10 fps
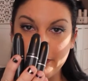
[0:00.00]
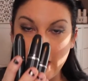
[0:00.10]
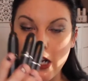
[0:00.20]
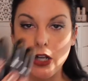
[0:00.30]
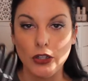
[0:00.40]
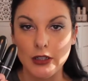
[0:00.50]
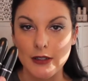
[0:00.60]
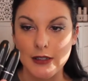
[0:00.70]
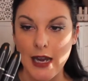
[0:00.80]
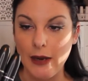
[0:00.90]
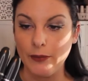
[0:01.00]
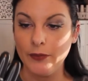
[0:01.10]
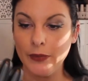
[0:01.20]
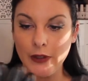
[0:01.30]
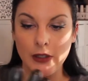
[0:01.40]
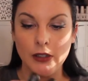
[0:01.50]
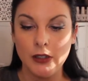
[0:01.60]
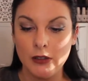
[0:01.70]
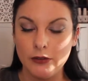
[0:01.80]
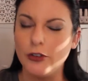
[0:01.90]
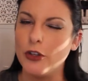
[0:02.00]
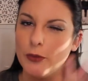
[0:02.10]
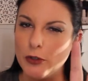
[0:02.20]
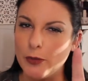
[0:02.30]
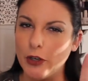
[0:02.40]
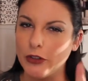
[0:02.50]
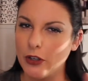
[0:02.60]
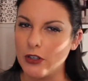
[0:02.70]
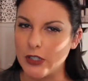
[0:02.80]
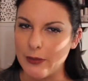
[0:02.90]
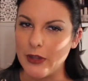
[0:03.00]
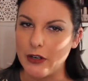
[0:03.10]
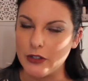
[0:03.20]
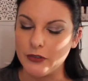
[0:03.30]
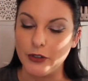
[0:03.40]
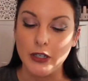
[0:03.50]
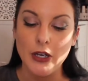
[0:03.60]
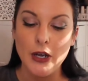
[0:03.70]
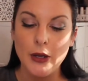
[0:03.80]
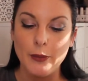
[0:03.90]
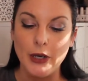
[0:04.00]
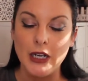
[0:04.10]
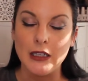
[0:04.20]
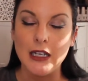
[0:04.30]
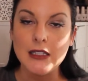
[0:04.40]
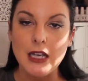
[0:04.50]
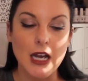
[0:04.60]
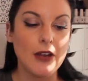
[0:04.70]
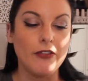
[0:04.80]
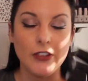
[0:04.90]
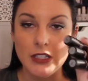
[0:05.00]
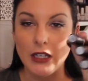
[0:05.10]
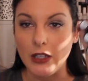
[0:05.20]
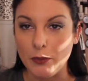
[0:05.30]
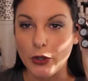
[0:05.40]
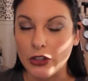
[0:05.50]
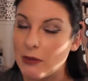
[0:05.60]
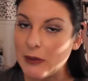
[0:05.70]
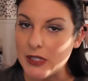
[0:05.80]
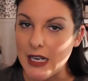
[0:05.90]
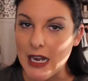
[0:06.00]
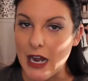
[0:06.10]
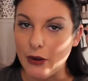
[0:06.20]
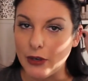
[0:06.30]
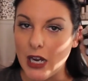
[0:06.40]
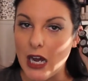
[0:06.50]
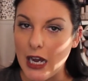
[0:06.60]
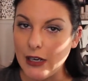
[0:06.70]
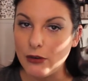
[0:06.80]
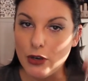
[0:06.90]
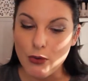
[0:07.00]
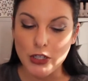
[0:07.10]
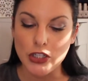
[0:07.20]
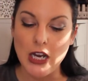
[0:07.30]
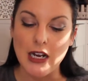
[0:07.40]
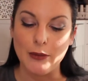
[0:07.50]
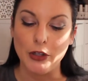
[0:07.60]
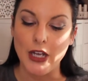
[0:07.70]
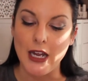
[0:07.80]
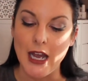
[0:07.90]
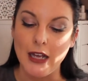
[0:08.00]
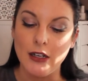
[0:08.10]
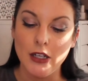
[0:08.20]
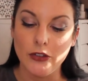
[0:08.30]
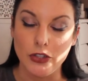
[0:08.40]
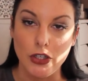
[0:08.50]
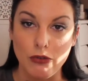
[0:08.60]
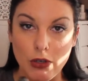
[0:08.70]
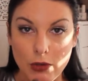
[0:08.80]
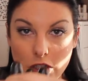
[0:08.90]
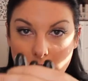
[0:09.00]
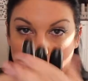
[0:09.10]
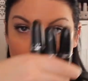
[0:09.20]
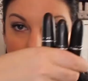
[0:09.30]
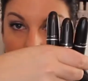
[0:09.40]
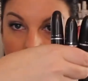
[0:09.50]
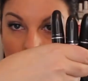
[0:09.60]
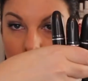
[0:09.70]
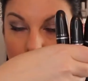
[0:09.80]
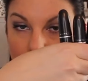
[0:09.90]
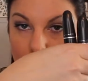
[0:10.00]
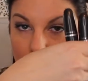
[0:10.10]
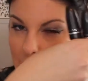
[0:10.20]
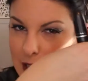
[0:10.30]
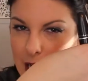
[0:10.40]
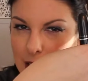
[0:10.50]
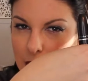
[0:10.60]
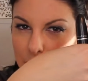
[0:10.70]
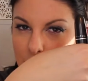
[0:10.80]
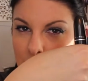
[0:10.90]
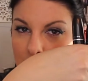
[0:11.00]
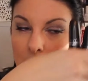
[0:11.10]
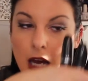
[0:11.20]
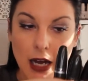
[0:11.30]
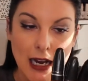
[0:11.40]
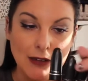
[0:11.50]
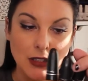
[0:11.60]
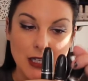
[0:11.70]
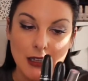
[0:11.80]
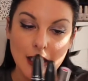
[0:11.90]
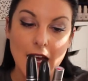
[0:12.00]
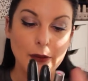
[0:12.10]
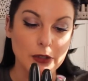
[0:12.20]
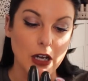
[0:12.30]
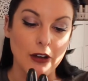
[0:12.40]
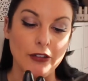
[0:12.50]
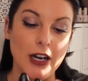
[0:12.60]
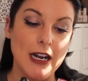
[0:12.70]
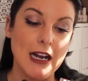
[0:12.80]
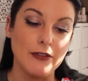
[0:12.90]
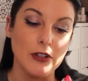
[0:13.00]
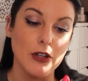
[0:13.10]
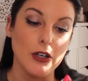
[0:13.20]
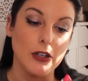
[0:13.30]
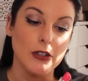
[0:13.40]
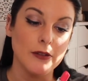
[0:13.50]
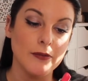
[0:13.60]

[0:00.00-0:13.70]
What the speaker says: They all look the same for the most part. There are some that are different. But unless I physically put them upside down, I don't know what shade I'm looking at. Do you know what shades these are? Because I don't. I have to take the caps off and I have to look.